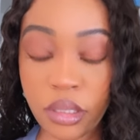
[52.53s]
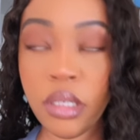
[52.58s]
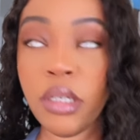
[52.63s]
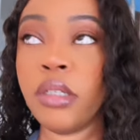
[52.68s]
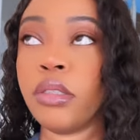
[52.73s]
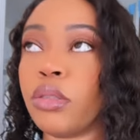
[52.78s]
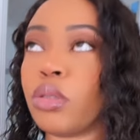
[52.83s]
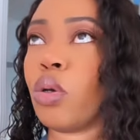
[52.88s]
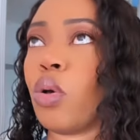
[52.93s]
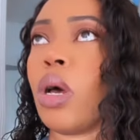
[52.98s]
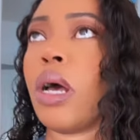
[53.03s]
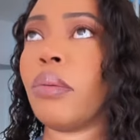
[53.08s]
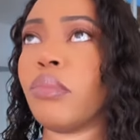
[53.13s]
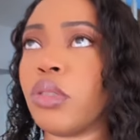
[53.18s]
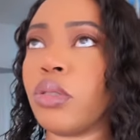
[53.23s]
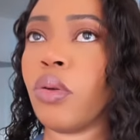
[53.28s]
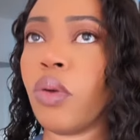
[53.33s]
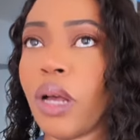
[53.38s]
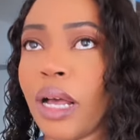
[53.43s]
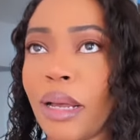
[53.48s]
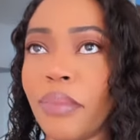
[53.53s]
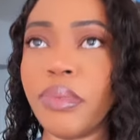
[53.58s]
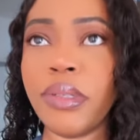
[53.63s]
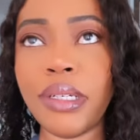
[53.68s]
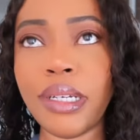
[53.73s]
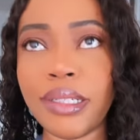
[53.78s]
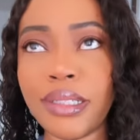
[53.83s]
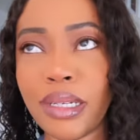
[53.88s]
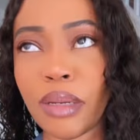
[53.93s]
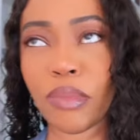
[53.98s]
So I'm so happy that
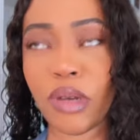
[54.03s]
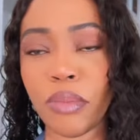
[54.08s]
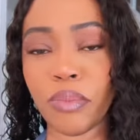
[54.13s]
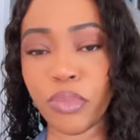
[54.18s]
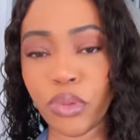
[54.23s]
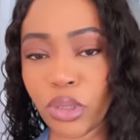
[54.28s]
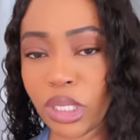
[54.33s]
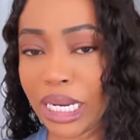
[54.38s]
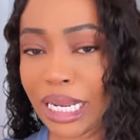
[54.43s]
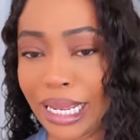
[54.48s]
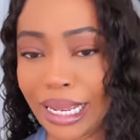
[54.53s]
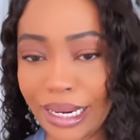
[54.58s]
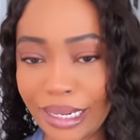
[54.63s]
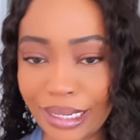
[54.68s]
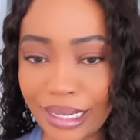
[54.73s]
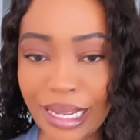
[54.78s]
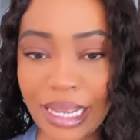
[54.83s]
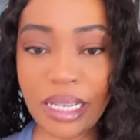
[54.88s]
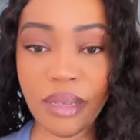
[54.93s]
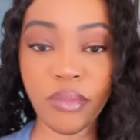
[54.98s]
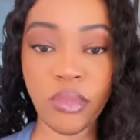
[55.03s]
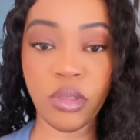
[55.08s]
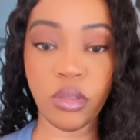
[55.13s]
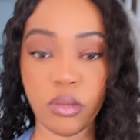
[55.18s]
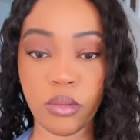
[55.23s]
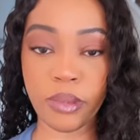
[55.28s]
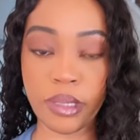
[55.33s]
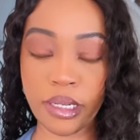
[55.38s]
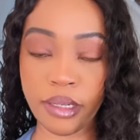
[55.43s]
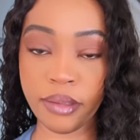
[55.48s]
someone put a name to
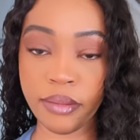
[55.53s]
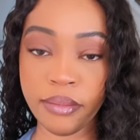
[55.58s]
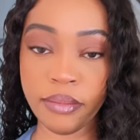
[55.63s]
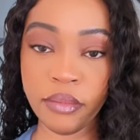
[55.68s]
it,